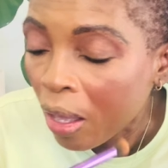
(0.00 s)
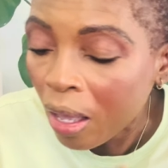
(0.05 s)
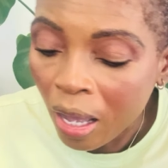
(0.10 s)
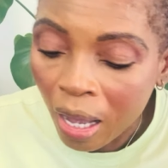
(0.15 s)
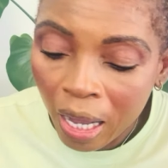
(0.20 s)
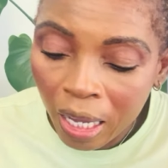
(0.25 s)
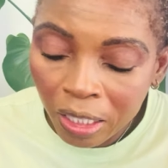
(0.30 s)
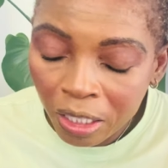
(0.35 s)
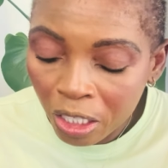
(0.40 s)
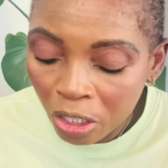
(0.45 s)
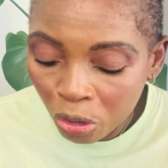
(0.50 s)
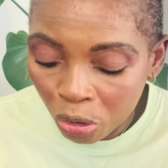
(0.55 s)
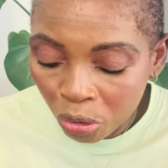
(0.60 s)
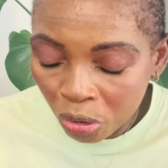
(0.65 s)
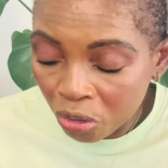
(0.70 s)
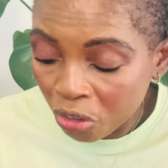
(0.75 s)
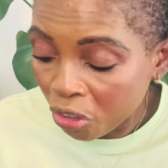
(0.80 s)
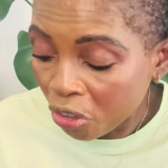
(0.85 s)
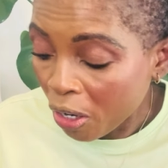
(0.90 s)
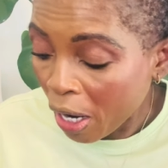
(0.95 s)
I need to
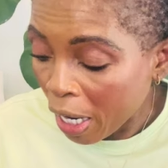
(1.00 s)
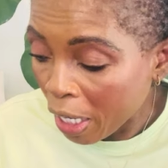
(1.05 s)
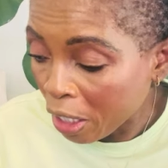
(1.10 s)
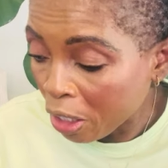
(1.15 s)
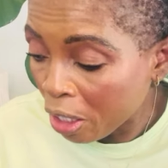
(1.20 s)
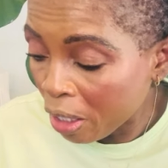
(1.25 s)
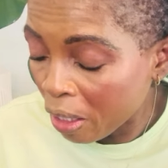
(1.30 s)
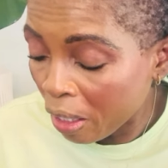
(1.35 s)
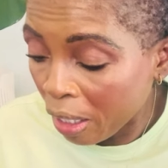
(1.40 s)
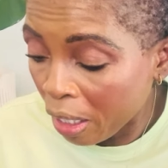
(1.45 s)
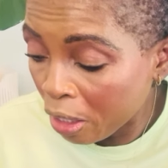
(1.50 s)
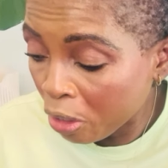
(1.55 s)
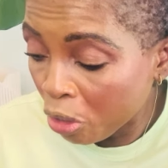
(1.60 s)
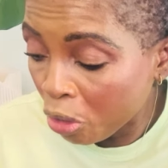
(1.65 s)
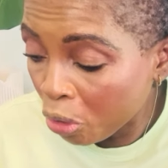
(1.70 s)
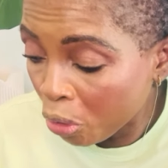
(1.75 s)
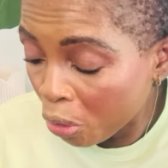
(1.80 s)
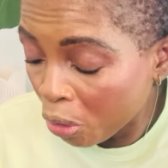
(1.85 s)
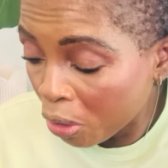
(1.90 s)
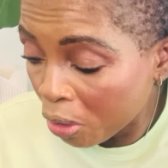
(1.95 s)
try and
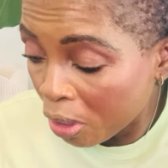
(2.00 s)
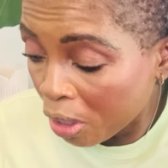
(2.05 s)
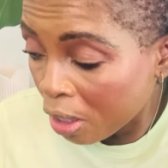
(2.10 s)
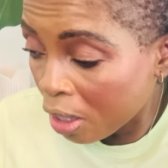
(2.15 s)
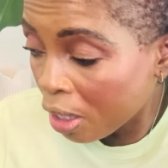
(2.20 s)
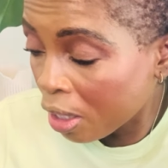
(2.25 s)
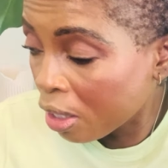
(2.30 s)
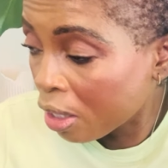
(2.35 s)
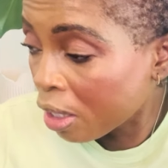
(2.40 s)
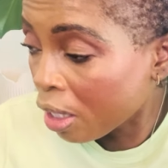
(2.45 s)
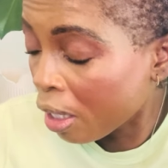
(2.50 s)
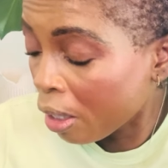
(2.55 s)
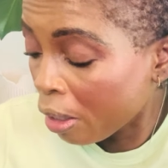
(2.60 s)
use this